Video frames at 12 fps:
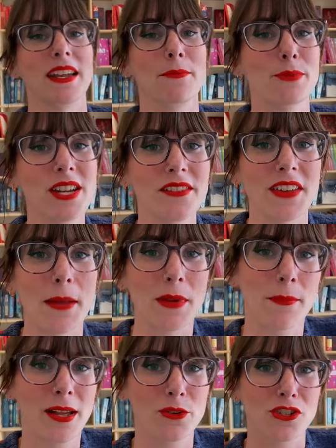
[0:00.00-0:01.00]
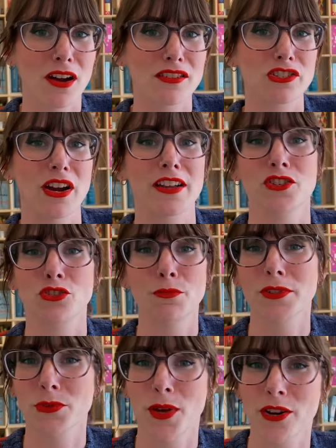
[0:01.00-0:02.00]
in brief, I made my own chart to try to dupe a
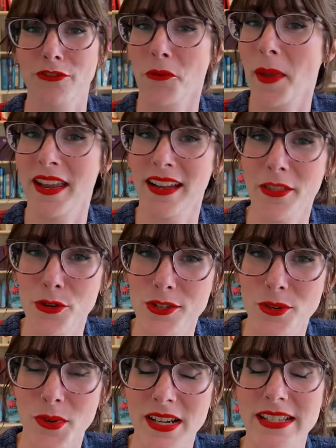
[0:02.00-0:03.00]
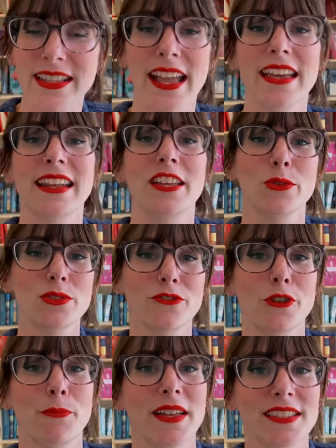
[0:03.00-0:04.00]
sweater from In Other Stories and I used for the
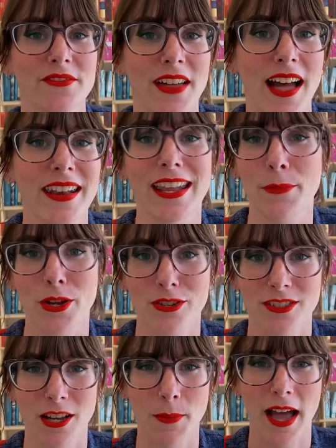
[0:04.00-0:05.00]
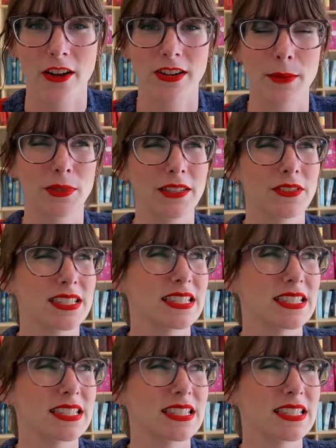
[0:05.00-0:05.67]
base of that an Amy Herzog pattern. I believe it's